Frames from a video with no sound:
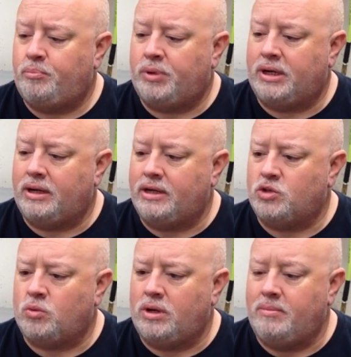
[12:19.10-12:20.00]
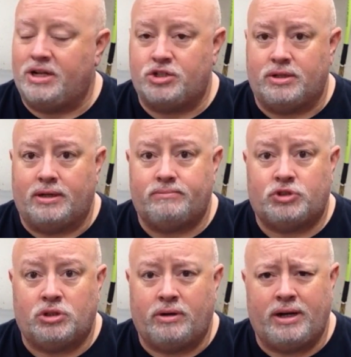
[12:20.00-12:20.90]
but I just wanted to mention that.
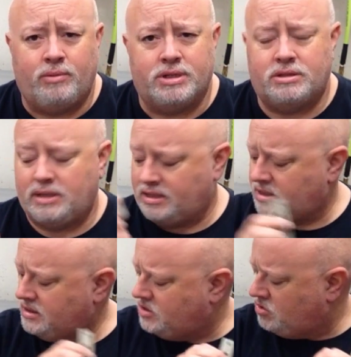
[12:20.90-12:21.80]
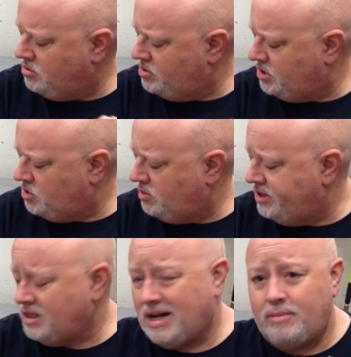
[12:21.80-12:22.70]
So anyways, that's the screw
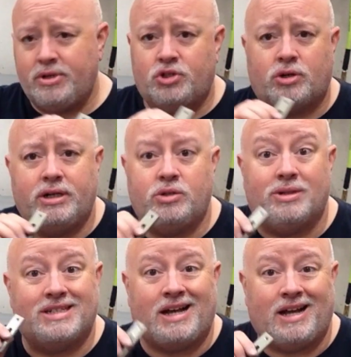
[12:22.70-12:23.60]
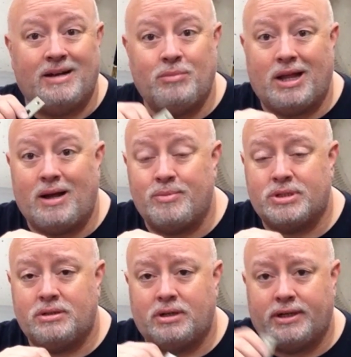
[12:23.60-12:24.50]
situation. I'm going to try to do a
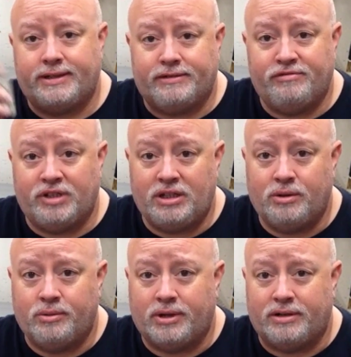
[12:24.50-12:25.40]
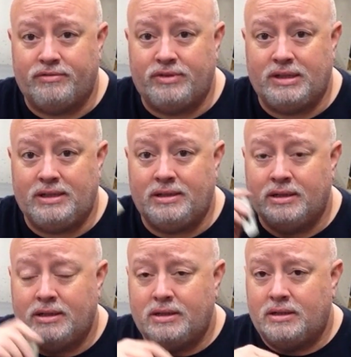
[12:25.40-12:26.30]
time-lapse video of the
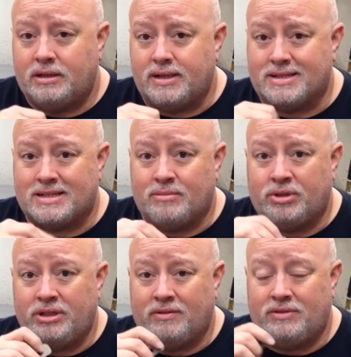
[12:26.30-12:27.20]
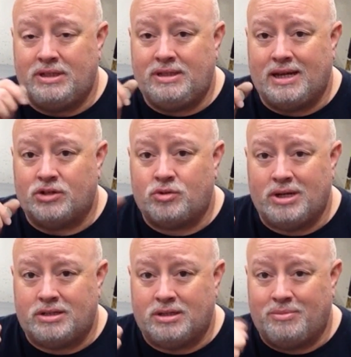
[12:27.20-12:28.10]
assembly of the gantry
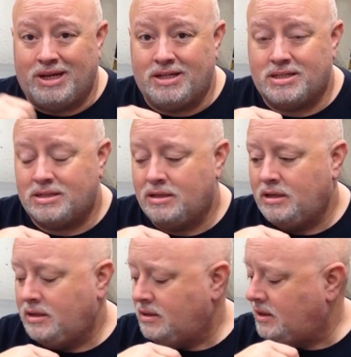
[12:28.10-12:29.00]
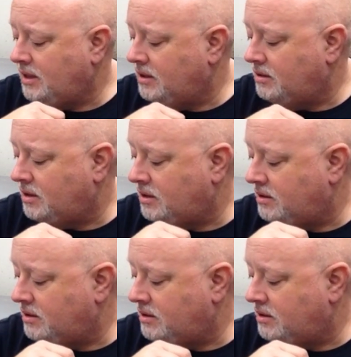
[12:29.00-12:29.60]
to the base, and